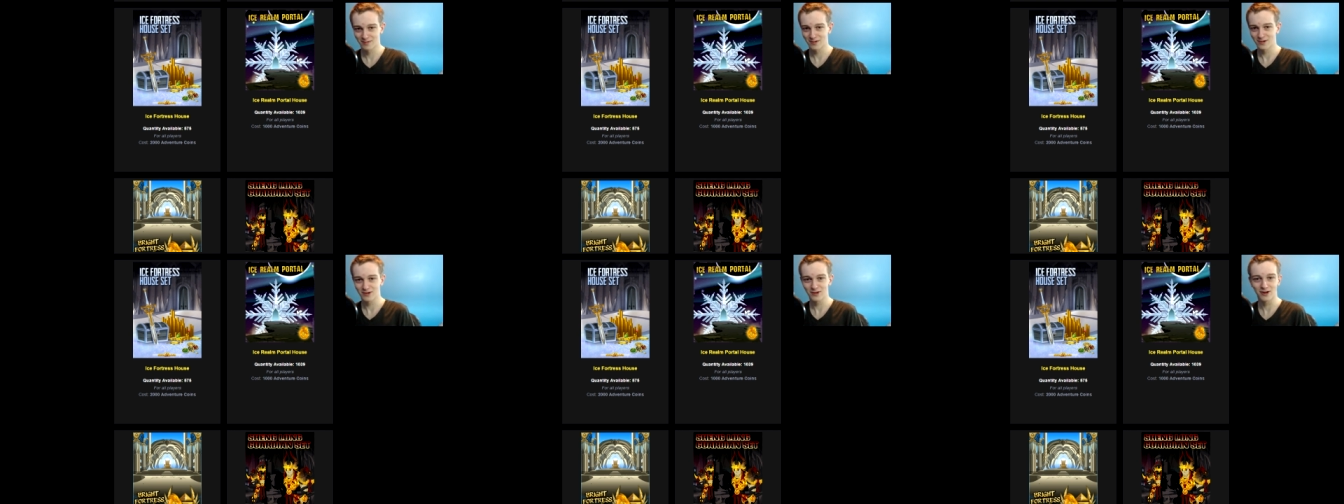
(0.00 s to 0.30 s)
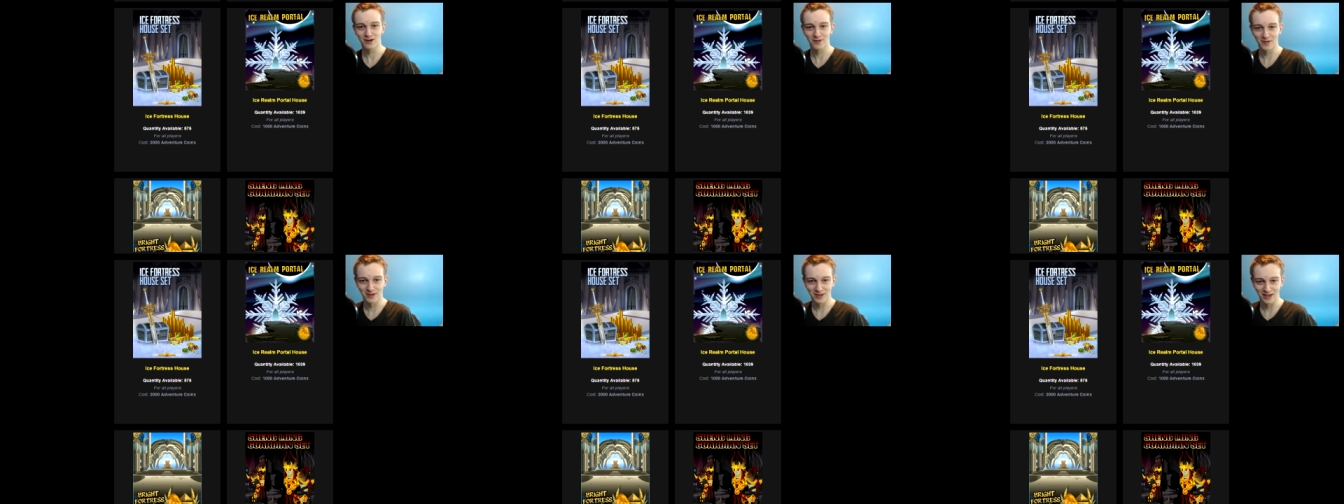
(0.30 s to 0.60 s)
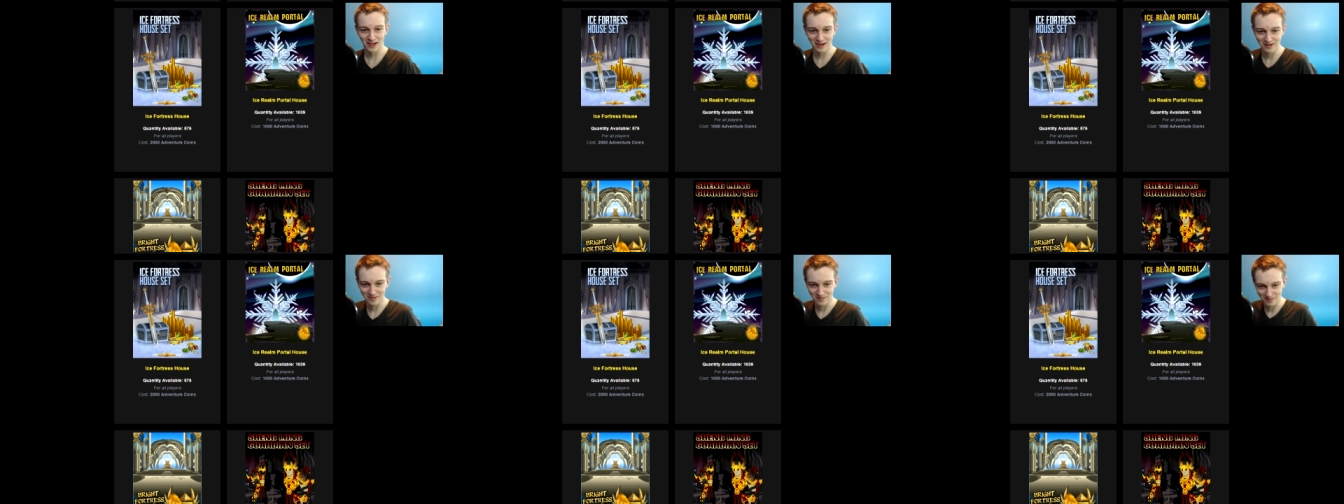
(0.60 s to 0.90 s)
Sorry about
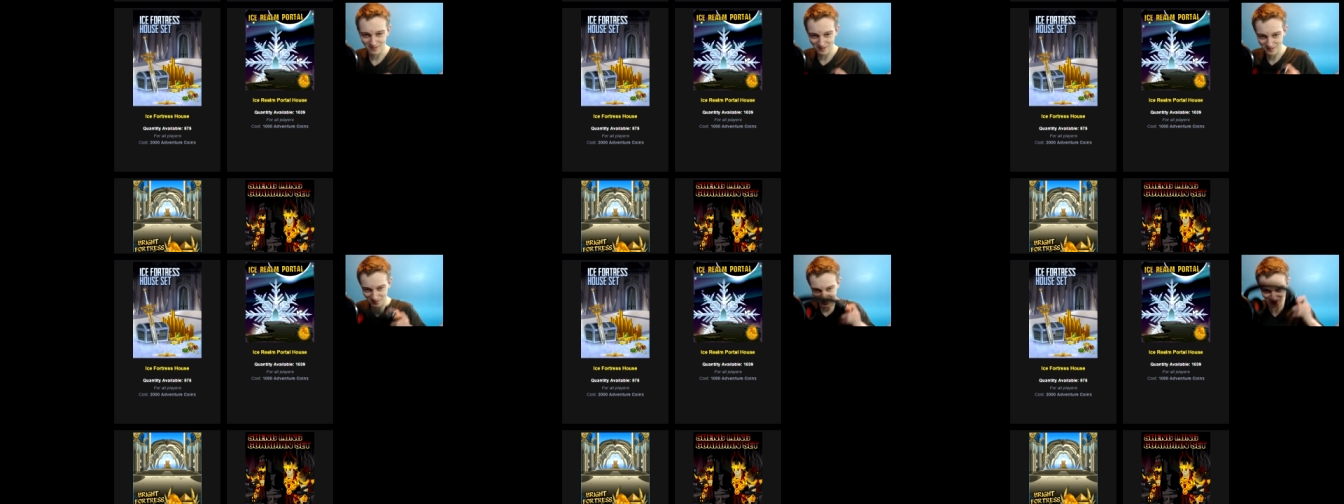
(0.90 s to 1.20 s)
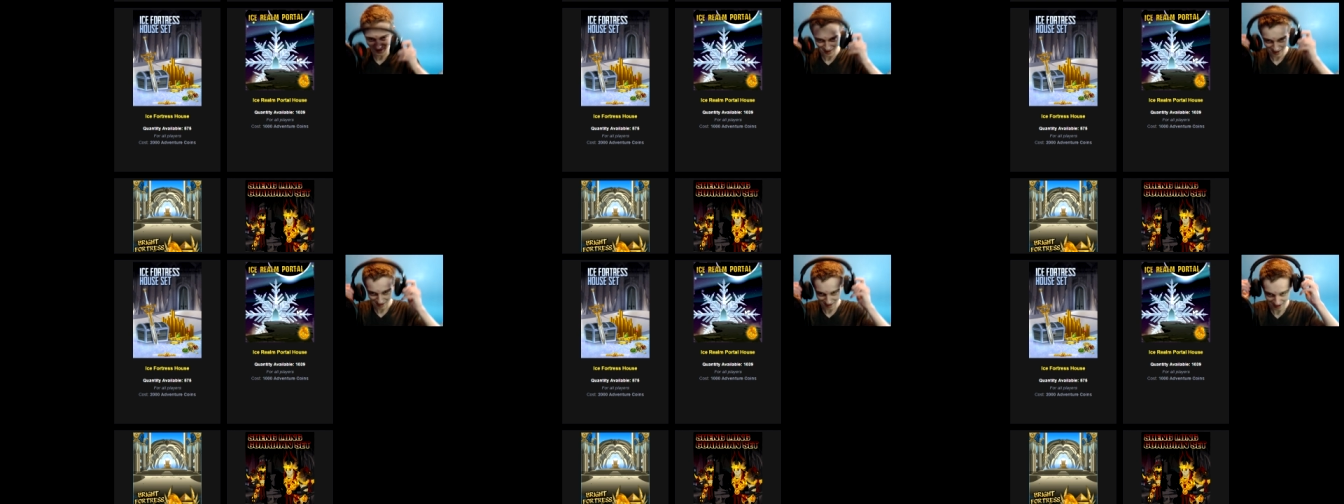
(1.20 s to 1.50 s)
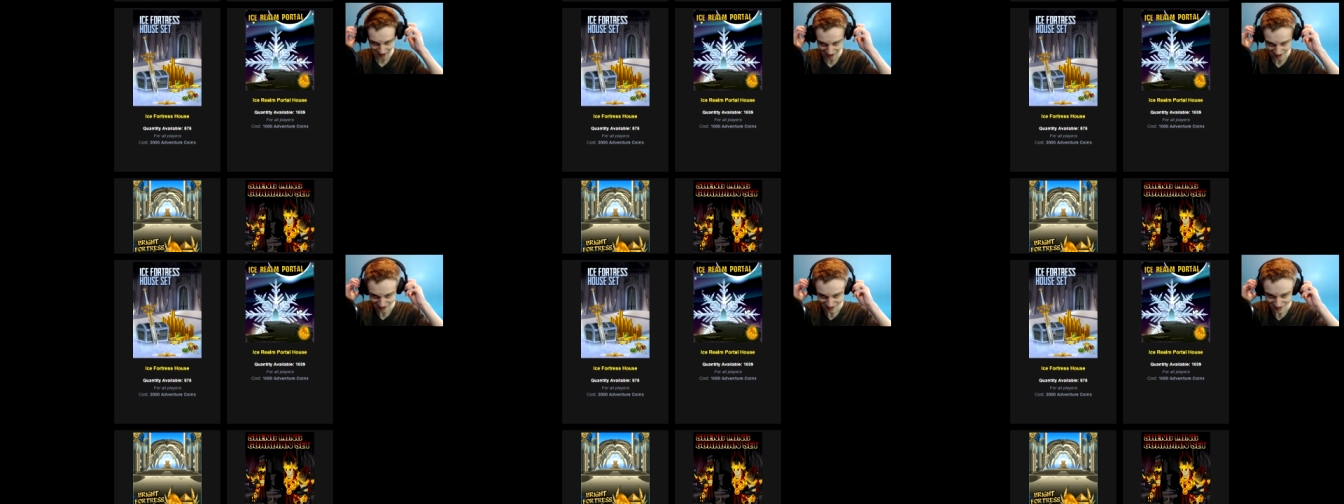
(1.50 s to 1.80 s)
that. All
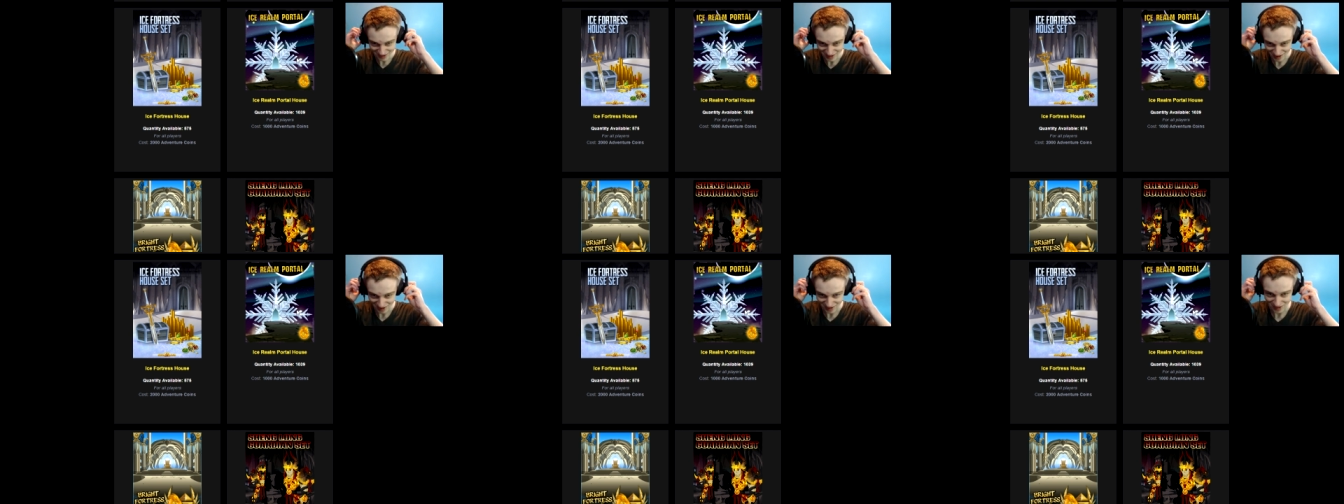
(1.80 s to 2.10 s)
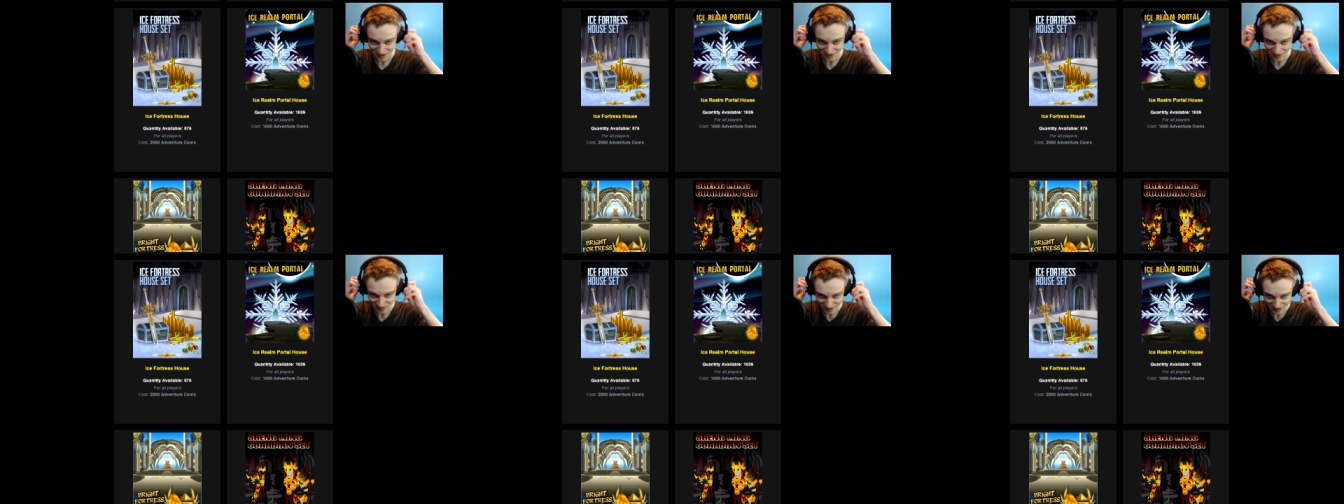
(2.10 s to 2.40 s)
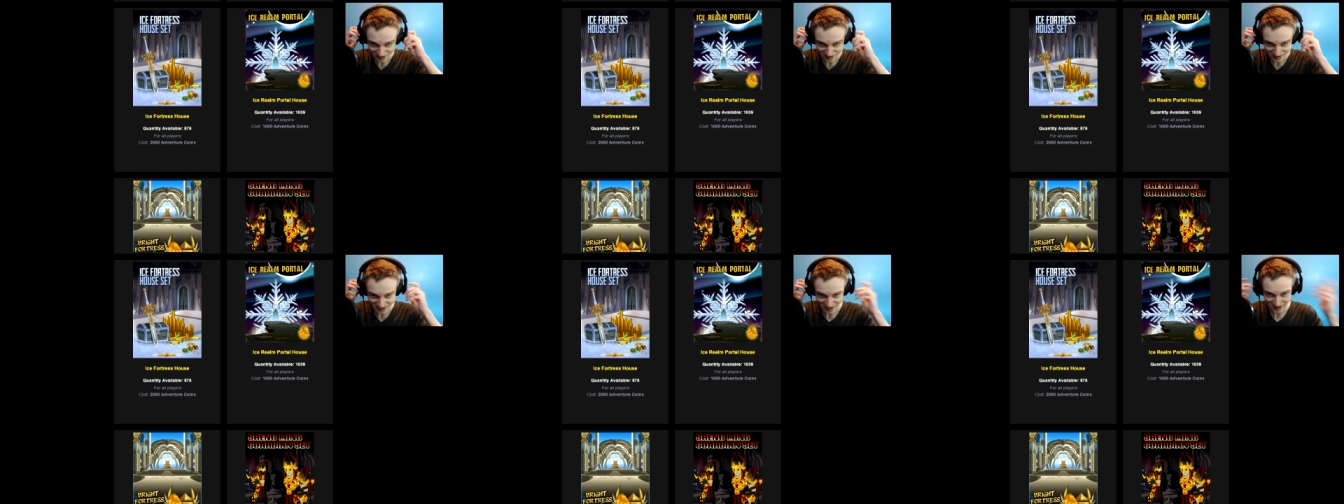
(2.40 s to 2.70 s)
right.
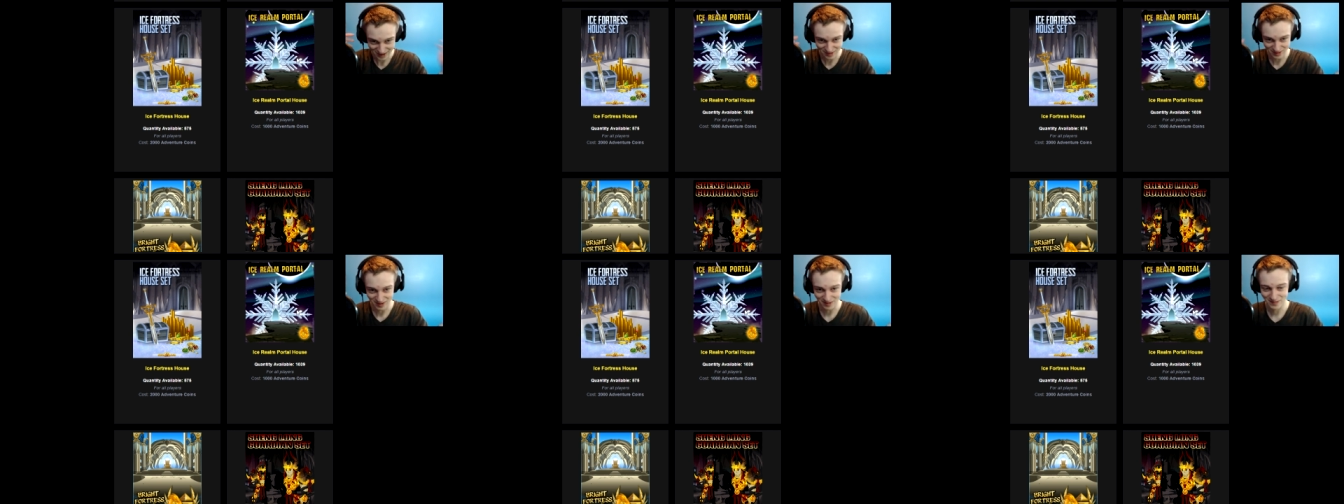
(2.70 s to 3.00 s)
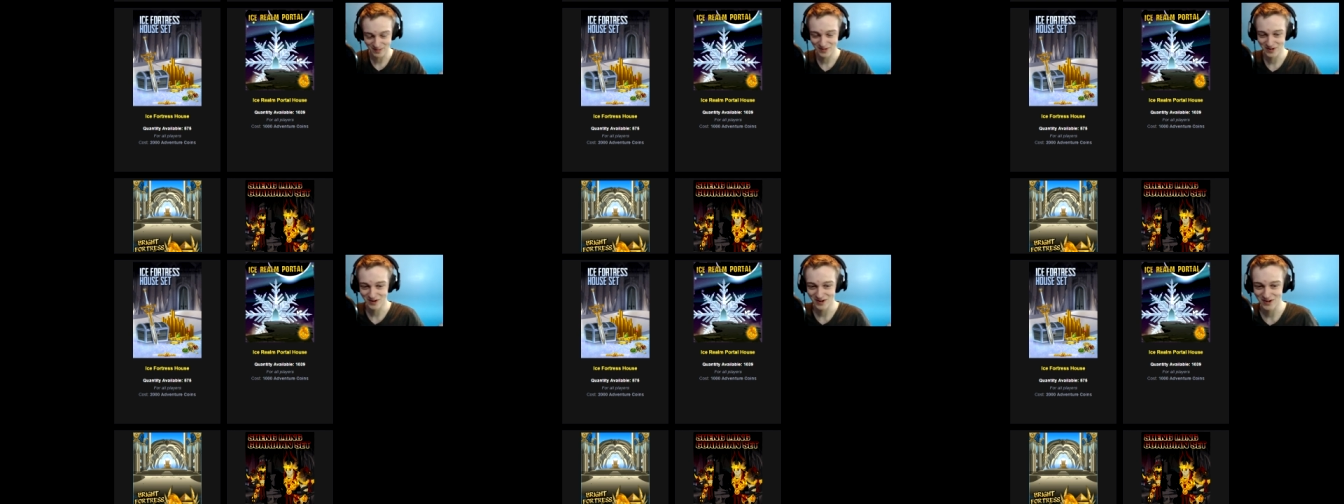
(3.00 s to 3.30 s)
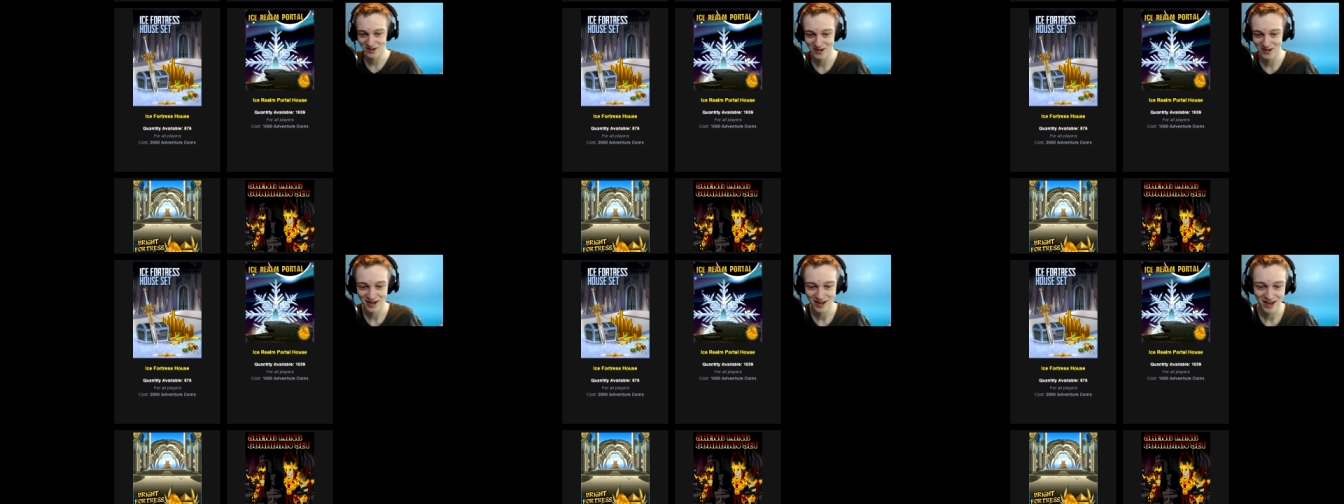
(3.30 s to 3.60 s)
So the Ice Realm
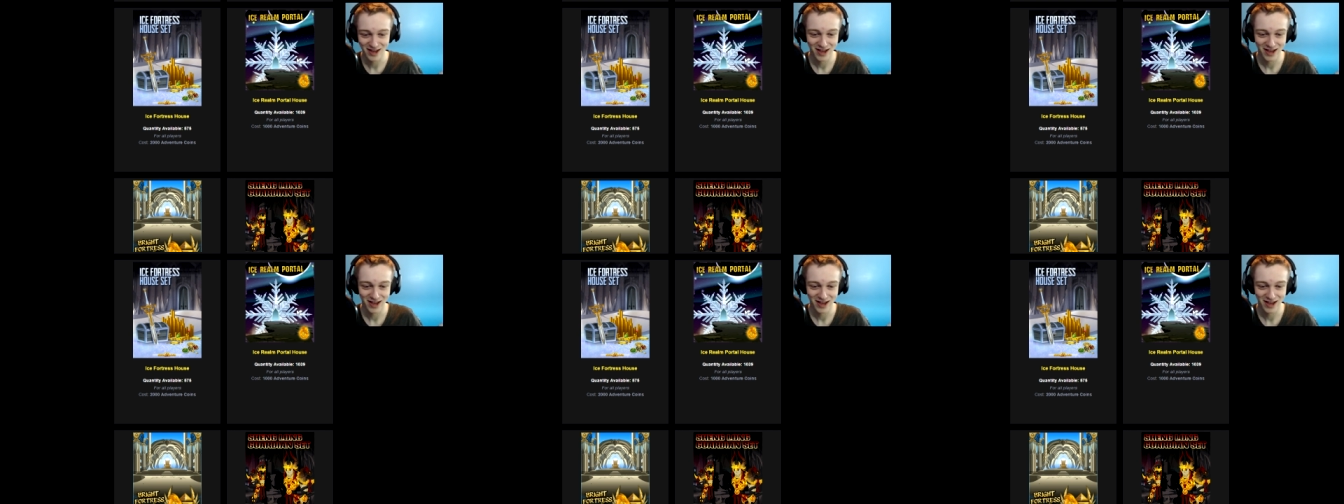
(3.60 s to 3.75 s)
Portal.